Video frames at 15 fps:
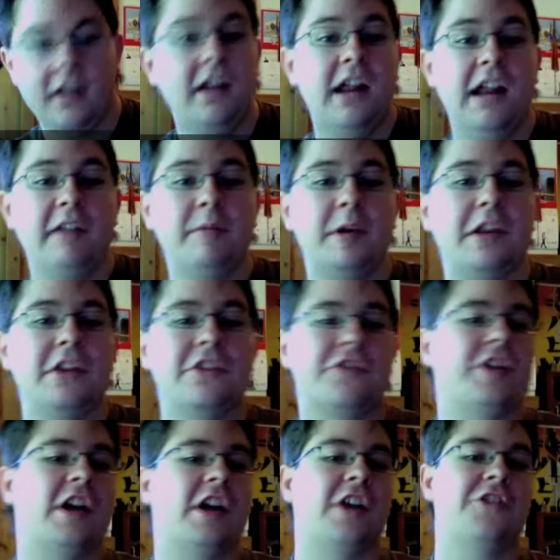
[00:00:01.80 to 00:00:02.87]
Hey everybody, it's
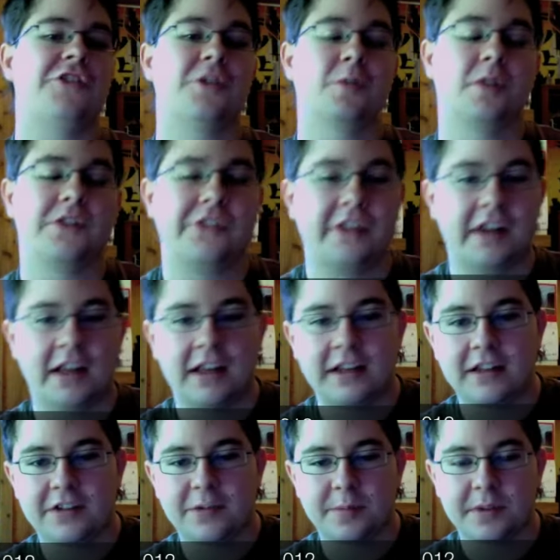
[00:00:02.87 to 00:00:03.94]
Josh here once again.
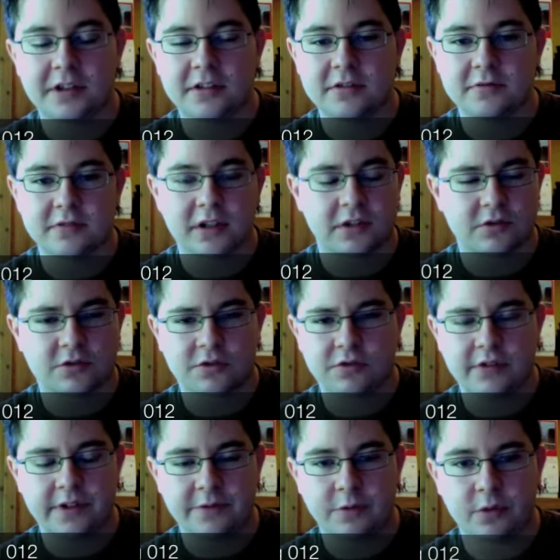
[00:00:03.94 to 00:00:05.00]
It's been around 3
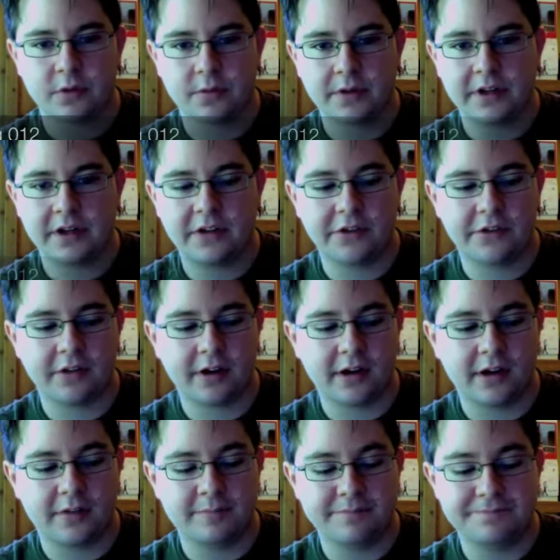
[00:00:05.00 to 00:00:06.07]
to 4 weeks.
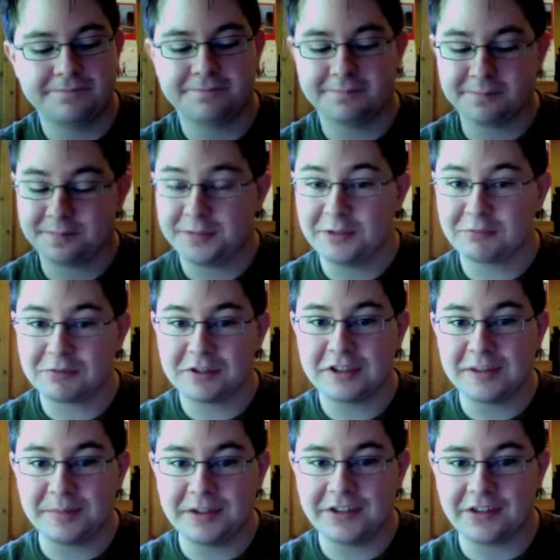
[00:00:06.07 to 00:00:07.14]
Been really
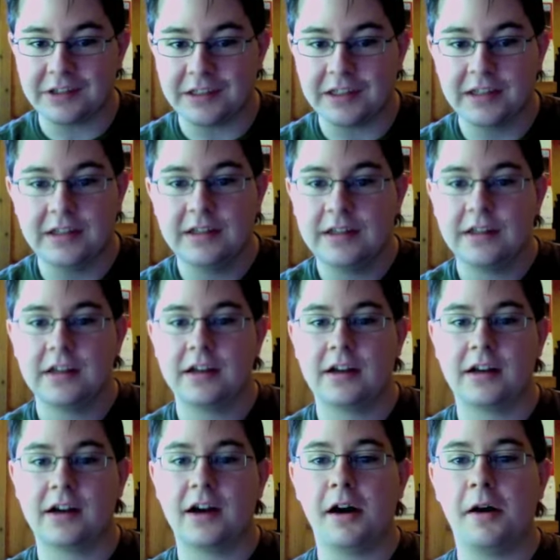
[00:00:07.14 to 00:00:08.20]
busy.
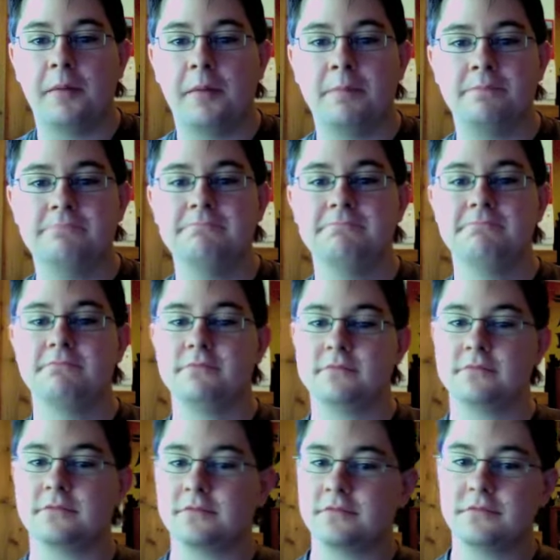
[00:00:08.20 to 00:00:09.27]
Um,
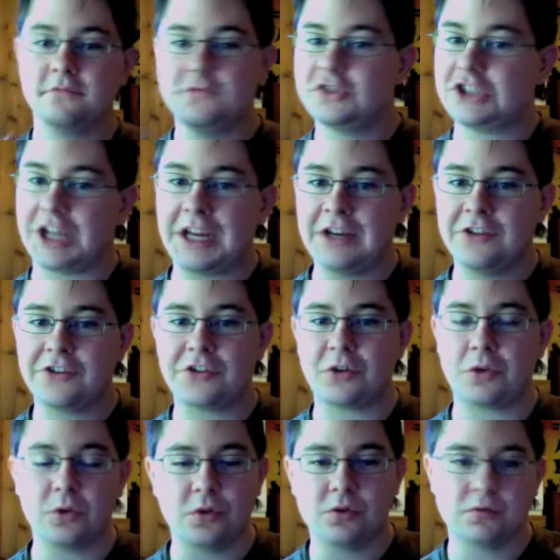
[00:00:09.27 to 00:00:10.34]
Changed the
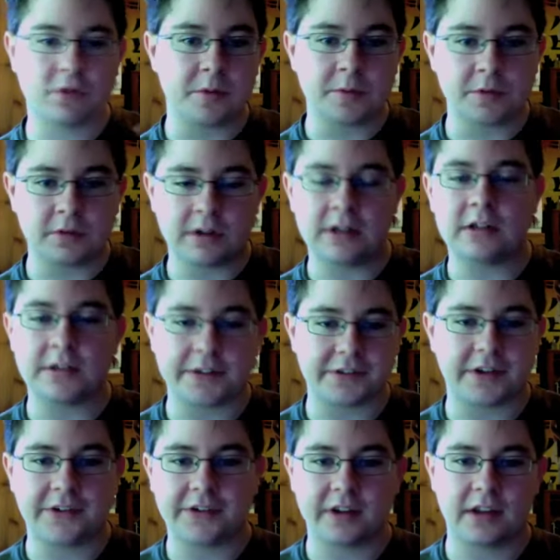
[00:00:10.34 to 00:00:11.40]
whole room around, as I
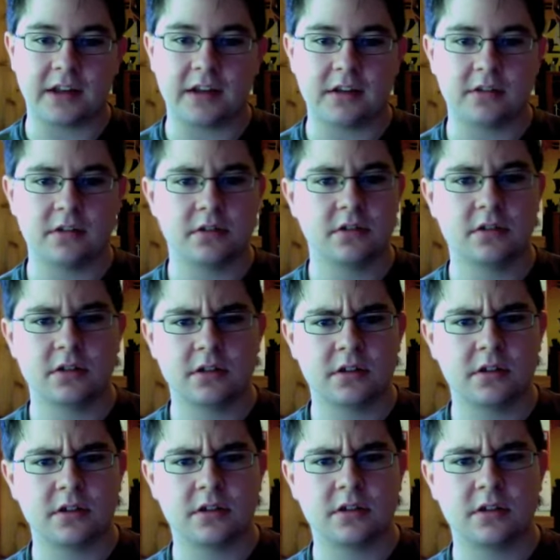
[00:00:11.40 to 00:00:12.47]
said
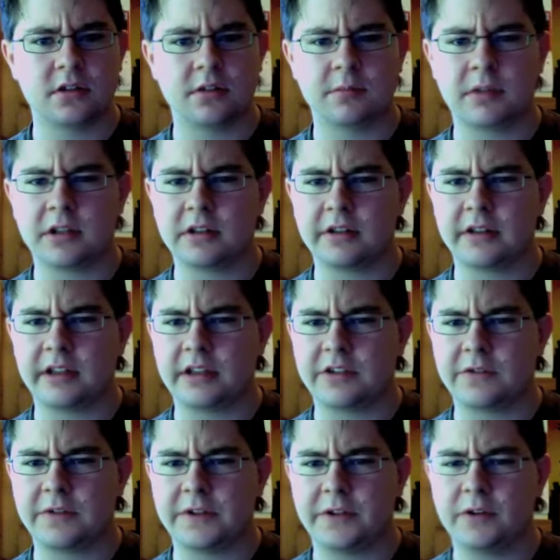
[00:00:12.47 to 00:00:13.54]
in my
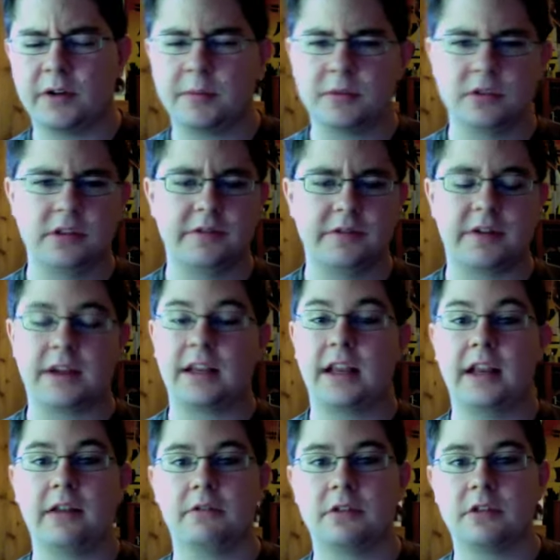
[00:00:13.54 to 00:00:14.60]
last video, I believe. I
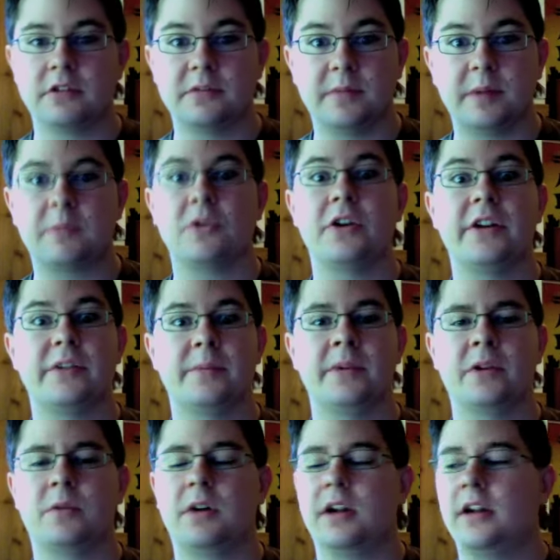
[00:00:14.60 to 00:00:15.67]
can't really remember. It's been a
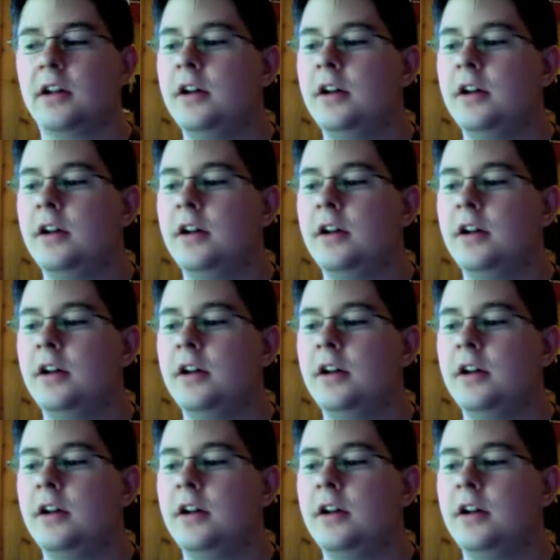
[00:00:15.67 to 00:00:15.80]
while.